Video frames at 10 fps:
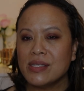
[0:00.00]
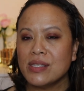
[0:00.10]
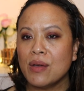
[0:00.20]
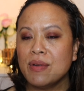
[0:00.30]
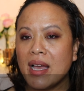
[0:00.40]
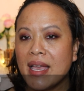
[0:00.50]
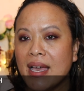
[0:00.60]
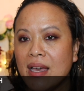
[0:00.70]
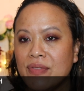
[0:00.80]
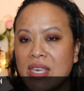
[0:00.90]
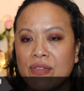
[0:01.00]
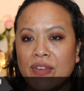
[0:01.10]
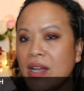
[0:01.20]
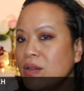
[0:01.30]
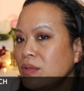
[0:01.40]
so I have the
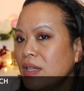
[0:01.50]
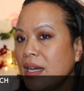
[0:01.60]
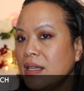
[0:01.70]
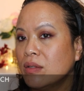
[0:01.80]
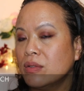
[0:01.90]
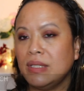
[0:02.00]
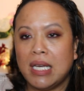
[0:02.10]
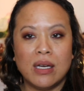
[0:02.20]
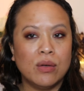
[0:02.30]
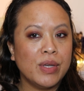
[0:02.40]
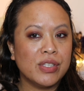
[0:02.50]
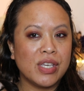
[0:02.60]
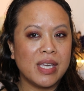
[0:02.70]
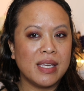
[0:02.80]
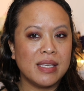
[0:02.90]
final liner on now, which
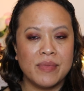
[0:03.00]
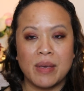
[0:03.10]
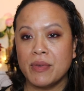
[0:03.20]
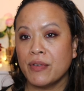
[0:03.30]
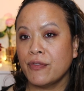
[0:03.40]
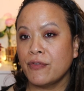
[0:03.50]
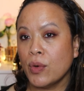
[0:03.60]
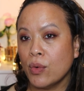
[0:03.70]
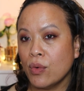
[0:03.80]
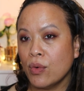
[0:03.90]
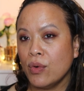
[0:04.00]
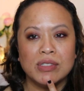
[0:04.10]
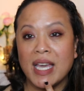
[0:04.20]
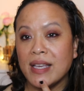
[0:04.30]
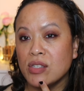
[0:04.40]
is number four.
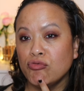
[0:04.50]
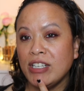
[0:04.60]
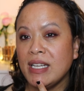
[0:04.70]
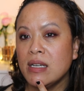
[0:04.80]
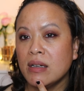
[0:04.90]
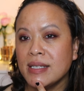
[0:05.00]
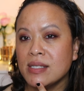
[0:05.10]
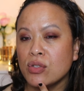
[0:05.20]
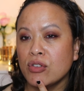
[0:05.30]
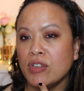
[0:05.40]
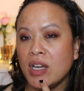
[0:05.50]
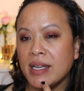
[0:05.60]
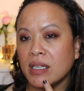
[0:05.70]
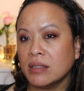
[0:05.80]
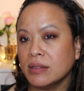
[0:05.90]
Yeah, it's a really nice sort of
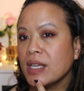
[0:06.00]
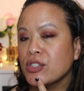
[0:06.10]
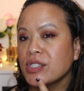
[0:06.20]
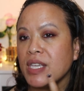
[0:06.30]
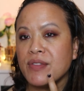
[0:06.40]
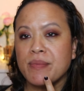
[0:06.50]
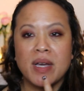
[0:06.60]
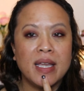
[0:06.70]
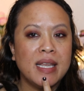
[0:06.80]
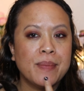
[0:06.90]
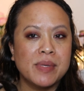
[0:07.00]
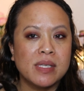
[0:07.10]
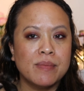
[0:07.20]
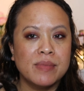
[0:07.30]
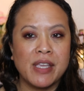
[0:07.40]
liner. It just gives my lip some